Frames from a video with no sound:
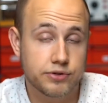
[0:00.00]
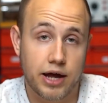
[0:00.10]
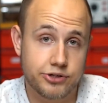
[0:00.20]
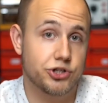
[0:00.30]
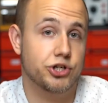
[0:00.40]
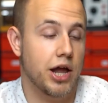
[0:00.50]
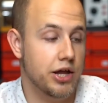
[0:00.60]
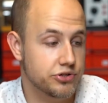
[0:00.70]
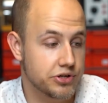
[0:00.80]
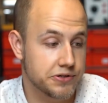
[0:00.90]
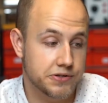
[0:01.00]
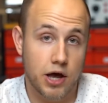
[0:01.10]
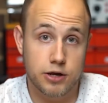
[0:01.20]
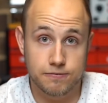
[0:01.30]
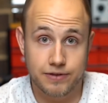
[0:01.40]
had to change the
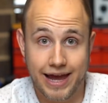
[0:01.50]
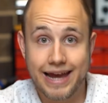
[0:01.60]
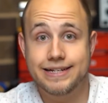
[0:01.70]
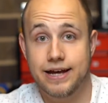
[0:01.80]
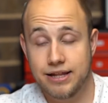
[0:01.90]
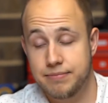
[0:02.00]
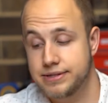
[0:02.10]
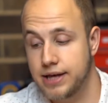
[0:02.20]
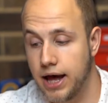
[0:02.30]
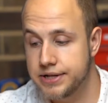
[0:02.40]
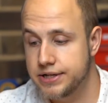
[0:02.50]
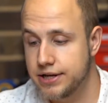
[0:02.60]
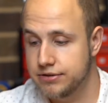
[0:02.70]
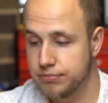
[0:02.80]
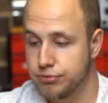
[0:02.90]
design of the heater elements
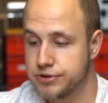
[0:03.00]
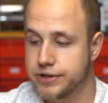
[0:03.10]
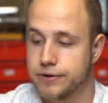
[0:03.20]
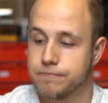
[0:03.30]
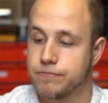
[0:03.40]
underneath the printer.